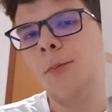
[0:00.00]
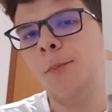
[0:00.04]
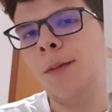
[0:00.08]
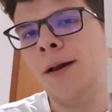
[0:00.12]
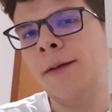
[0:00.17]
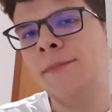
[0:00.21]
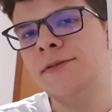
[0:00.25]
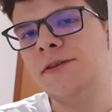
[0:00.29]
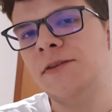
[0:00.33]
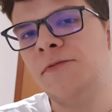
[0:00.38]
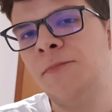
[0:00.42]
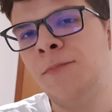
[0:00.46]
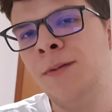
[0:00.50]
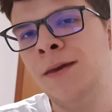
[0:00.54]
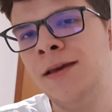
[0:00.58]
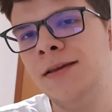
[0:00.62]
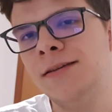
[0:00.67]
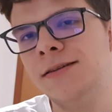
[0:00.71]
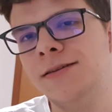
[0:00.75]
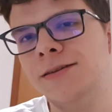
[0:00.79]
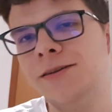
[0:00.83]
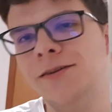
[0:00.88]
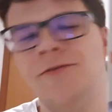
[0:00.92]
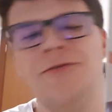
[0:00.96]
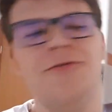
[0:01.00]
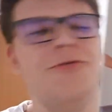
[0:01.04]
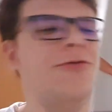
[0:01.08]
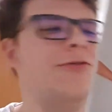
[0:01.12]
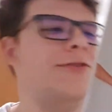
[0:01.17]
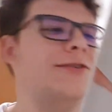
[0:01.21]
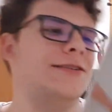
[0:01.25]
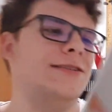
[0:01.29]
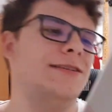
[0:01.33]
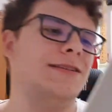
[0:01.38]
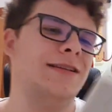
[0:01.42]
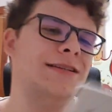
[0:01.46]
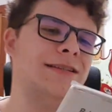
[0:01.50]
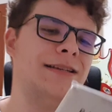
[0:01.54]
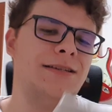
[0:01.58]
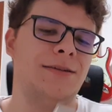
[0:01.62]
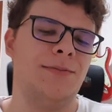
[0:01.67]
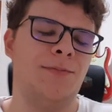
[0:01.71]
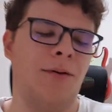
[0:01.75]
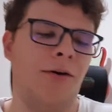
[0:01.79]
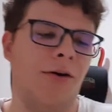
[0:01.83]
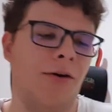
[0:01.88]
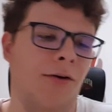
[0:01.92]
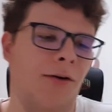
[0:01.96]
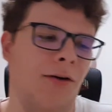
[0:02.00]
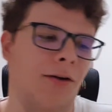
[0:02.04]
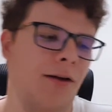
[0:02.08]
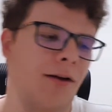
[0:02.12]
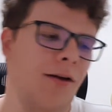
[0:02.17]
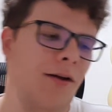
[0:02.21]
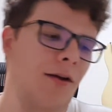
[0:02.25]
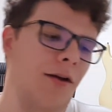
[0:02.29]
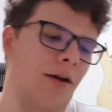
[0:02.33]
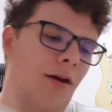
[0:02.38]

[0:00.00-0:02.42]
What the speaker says: Pipes of Peace, of course. This is Paul,